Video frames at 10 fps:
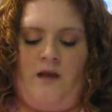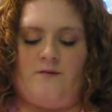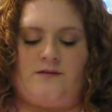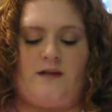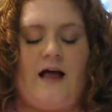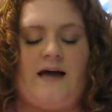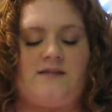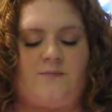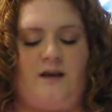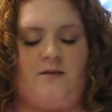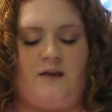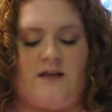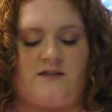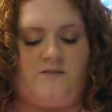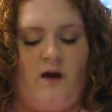He was a classmate of
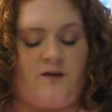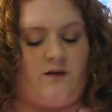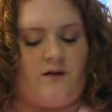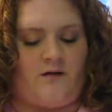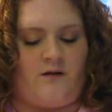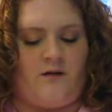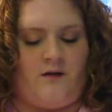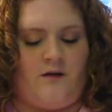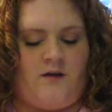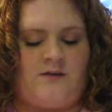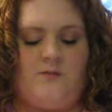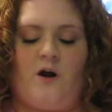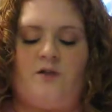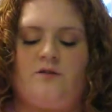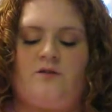King's father, so
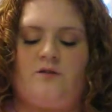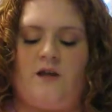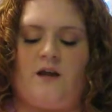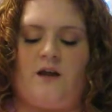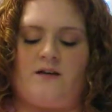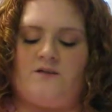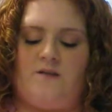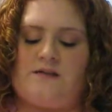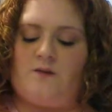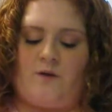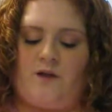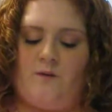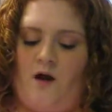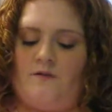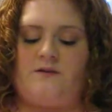Martin Luther King got to visit with
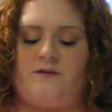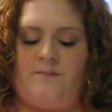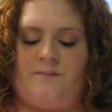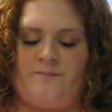him often.